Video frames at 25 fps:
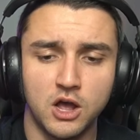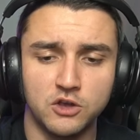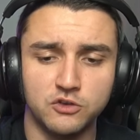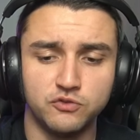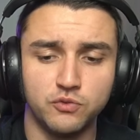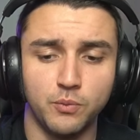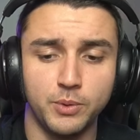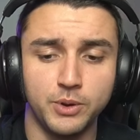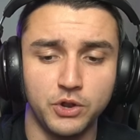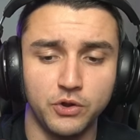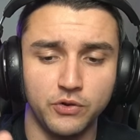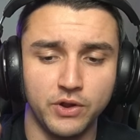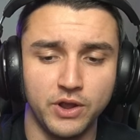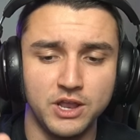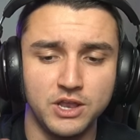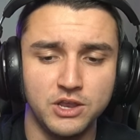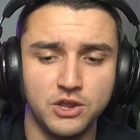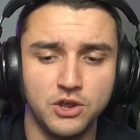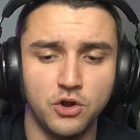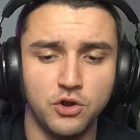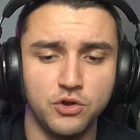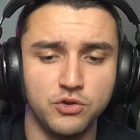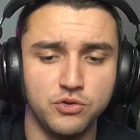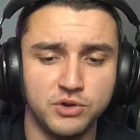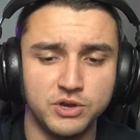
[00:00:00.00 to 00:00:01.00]
So when you're in
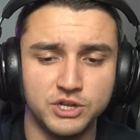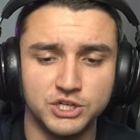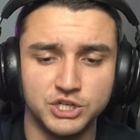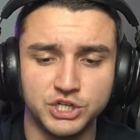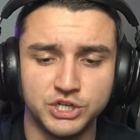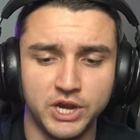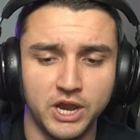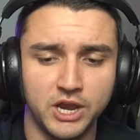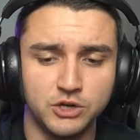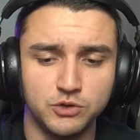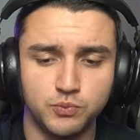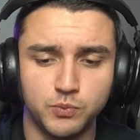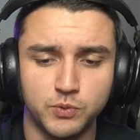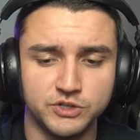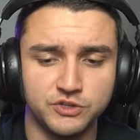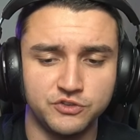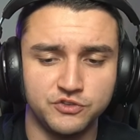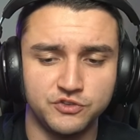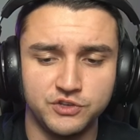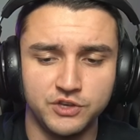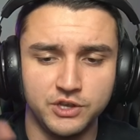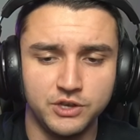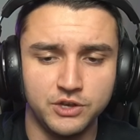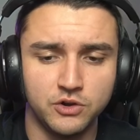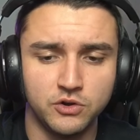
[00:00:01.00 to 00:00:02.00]
here, you can change what
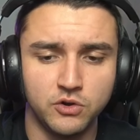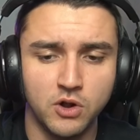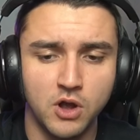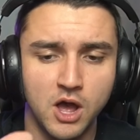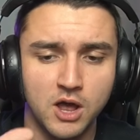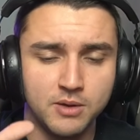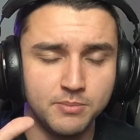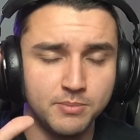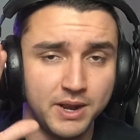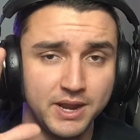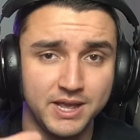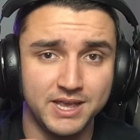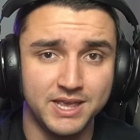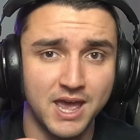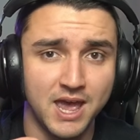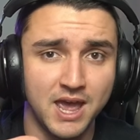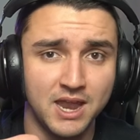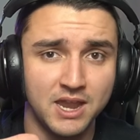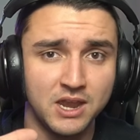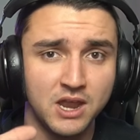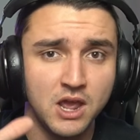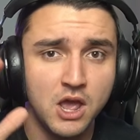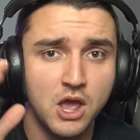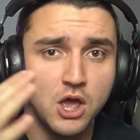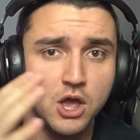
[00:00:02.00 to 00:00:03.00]
scene you're on. But
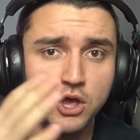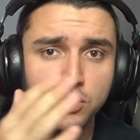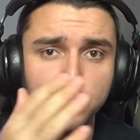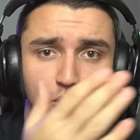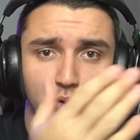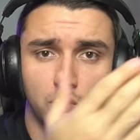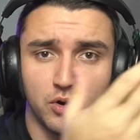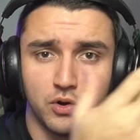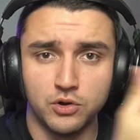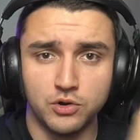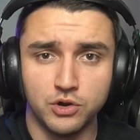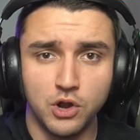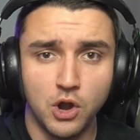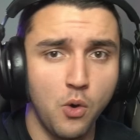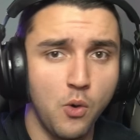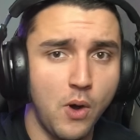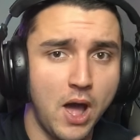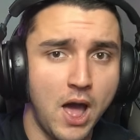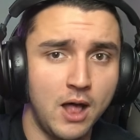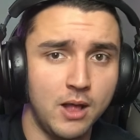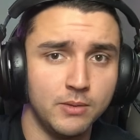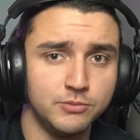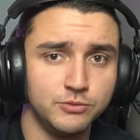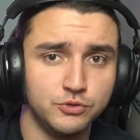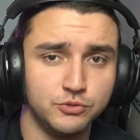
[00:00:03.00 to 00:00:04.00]
again, your no
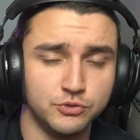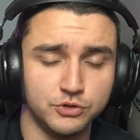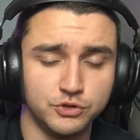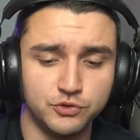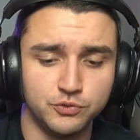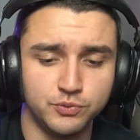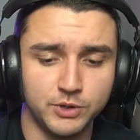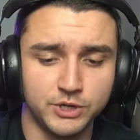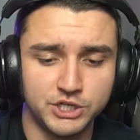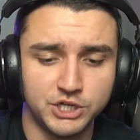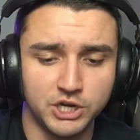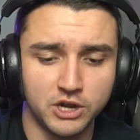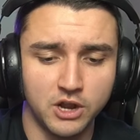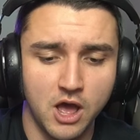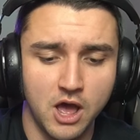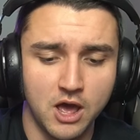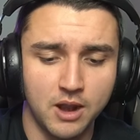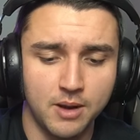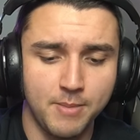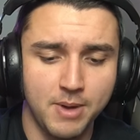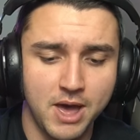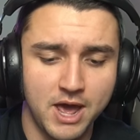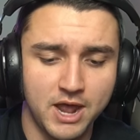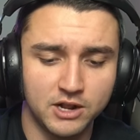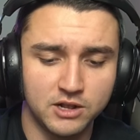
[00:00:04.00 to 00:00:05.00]
albs will switch it
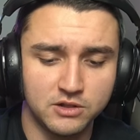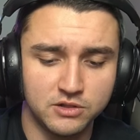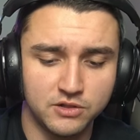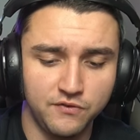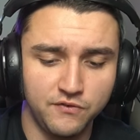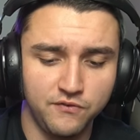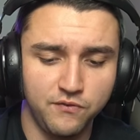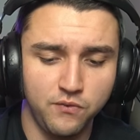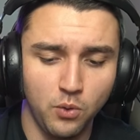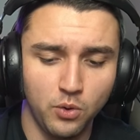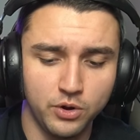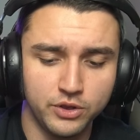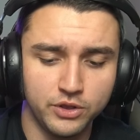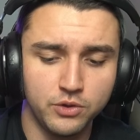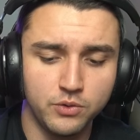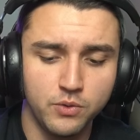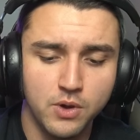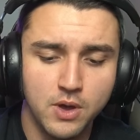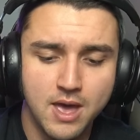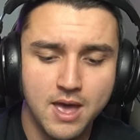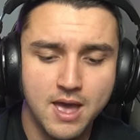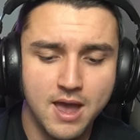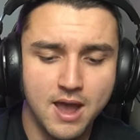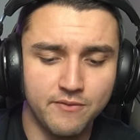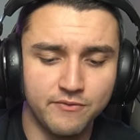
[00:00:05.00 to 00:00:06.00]
automatically for you.
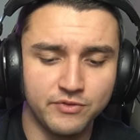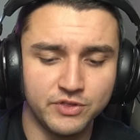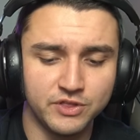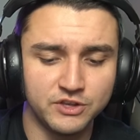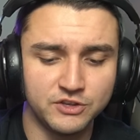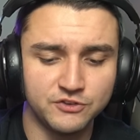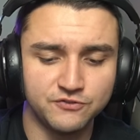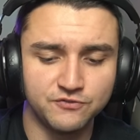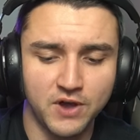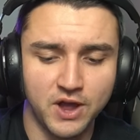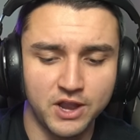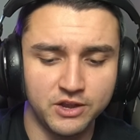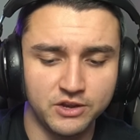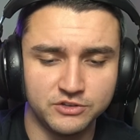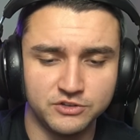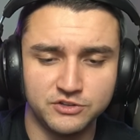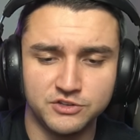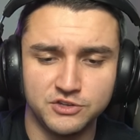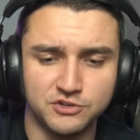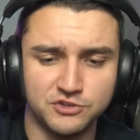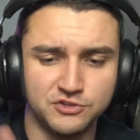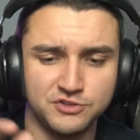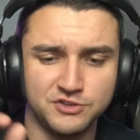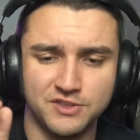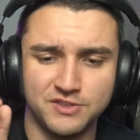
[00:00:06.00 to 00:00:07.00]
Everything's fine. You can see
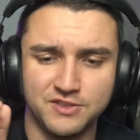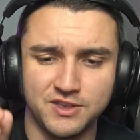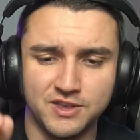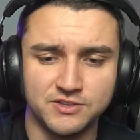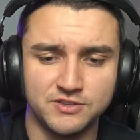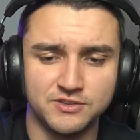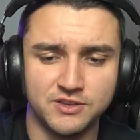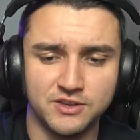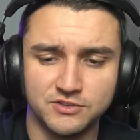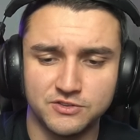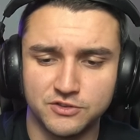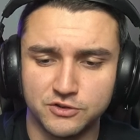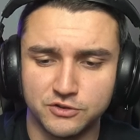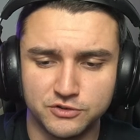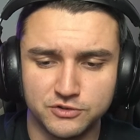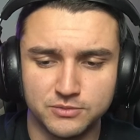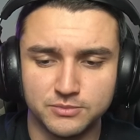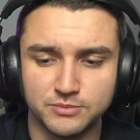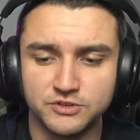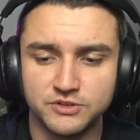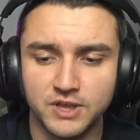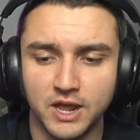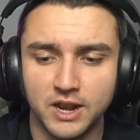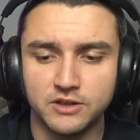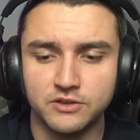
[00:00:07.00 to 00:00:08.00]
your statistics. There's some
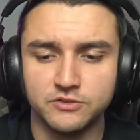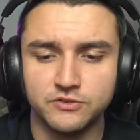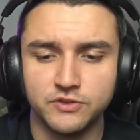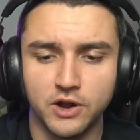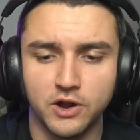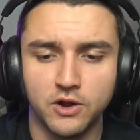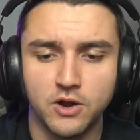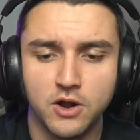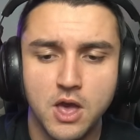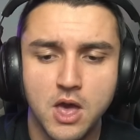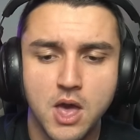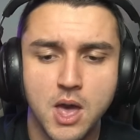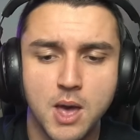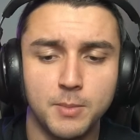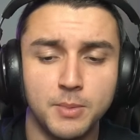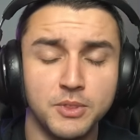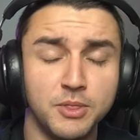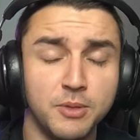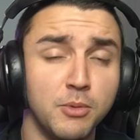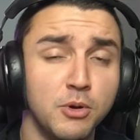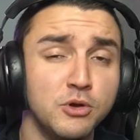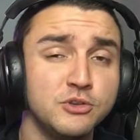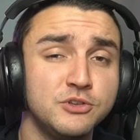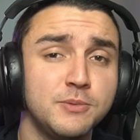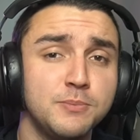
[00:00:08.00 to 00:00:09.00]
settings there. But the
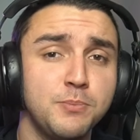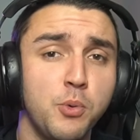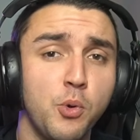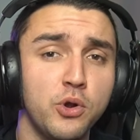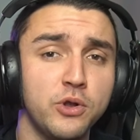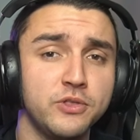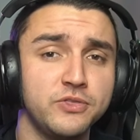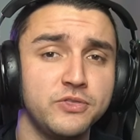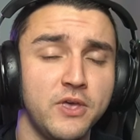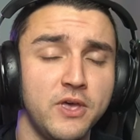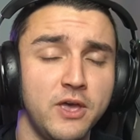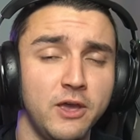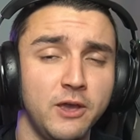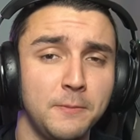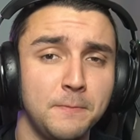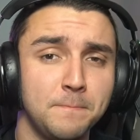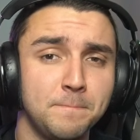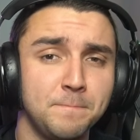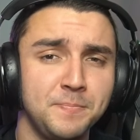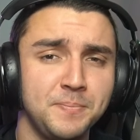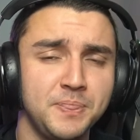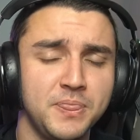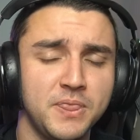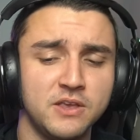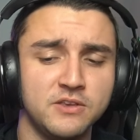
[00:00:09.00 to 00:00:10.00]
most important thing
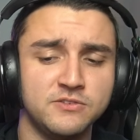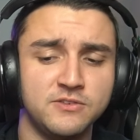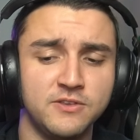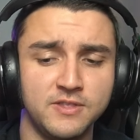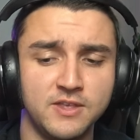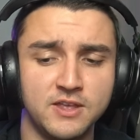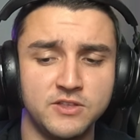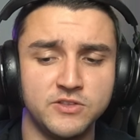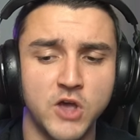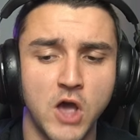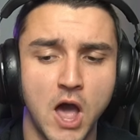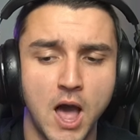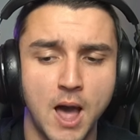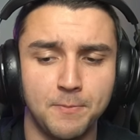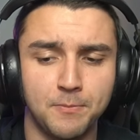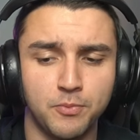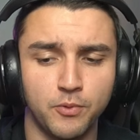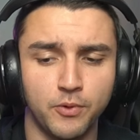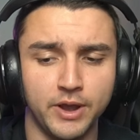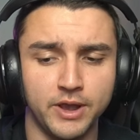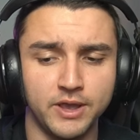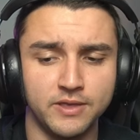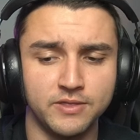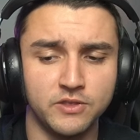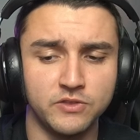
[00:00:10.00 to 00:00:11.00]
is in the top
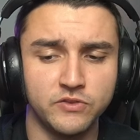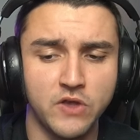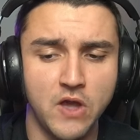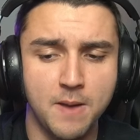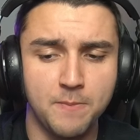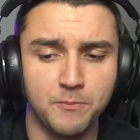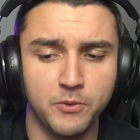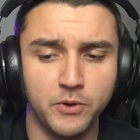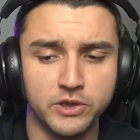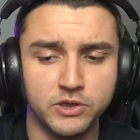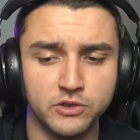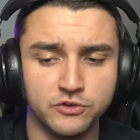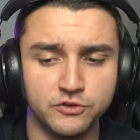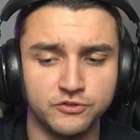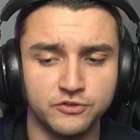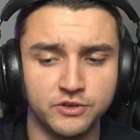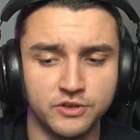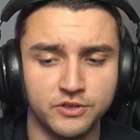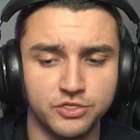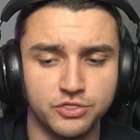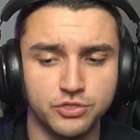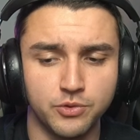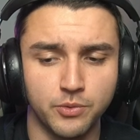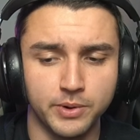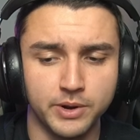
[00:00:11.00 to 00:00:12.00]
right. In the top right, you'll see
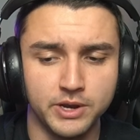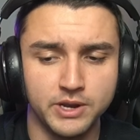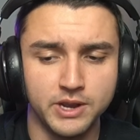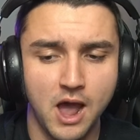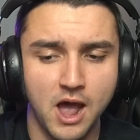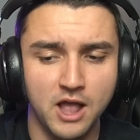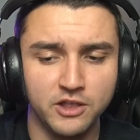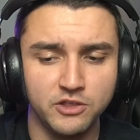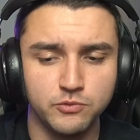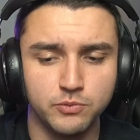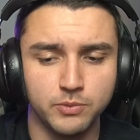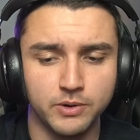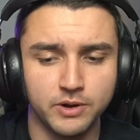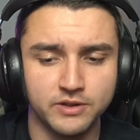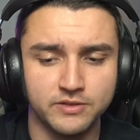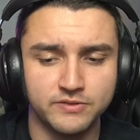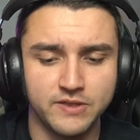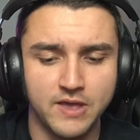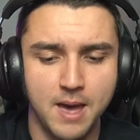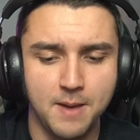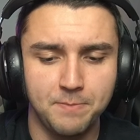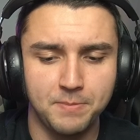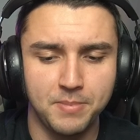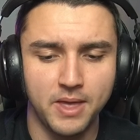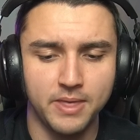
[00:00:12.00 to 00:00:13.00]
3 dots. We're going to
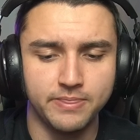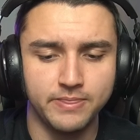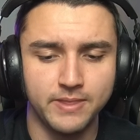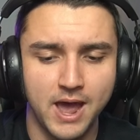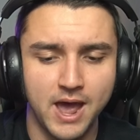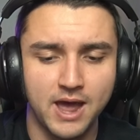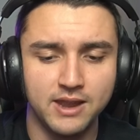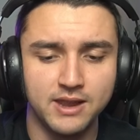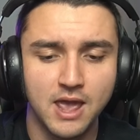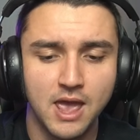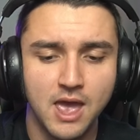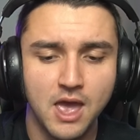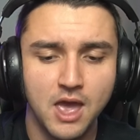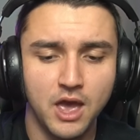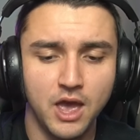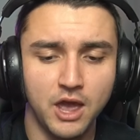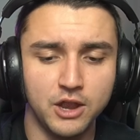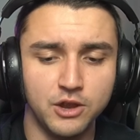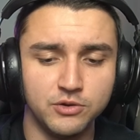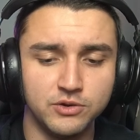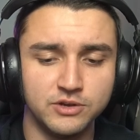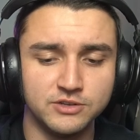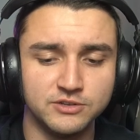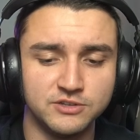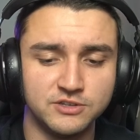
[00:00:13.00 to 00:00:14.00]
tap on that and
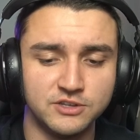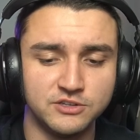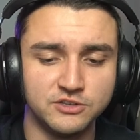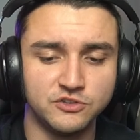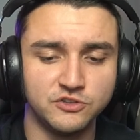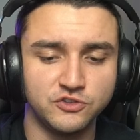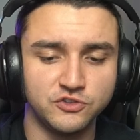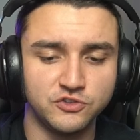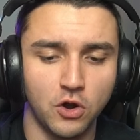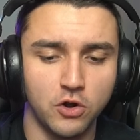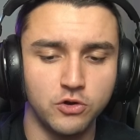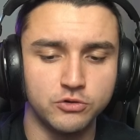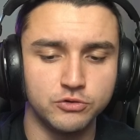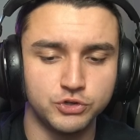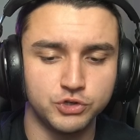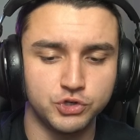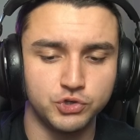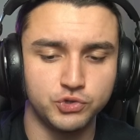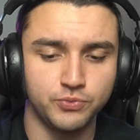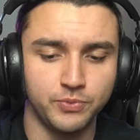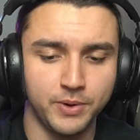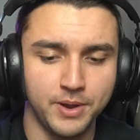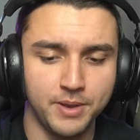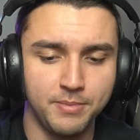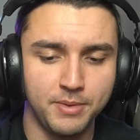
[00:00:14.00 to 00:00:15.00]
you can see start
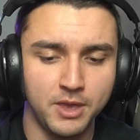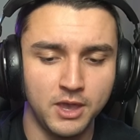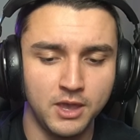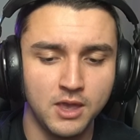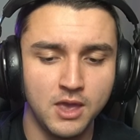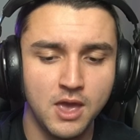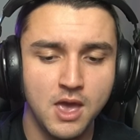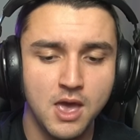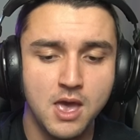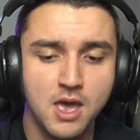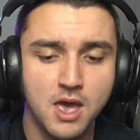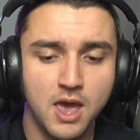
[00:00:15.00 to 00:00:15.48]
streaming.